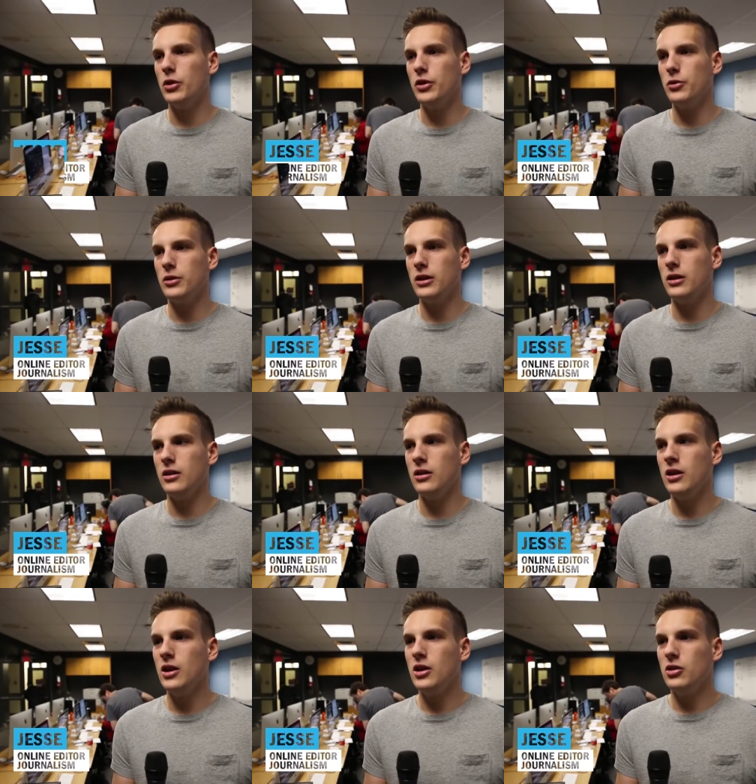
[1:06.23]
where you can
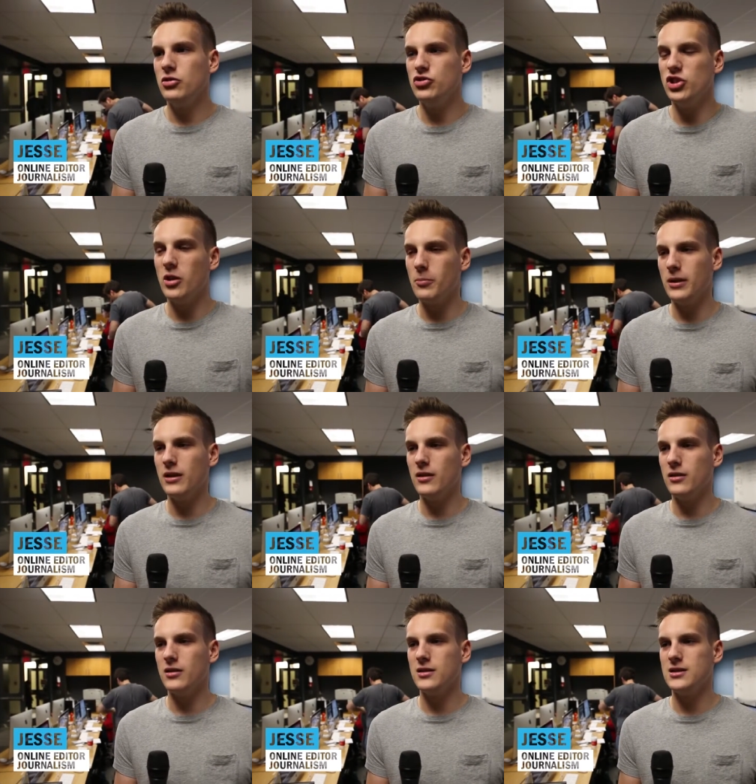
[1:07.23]
jump
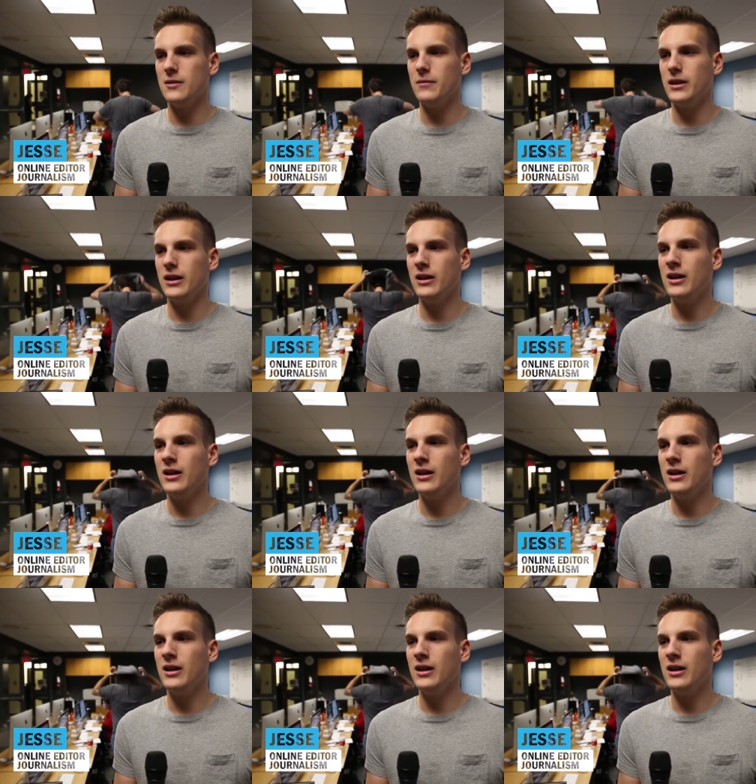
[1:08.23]
into something,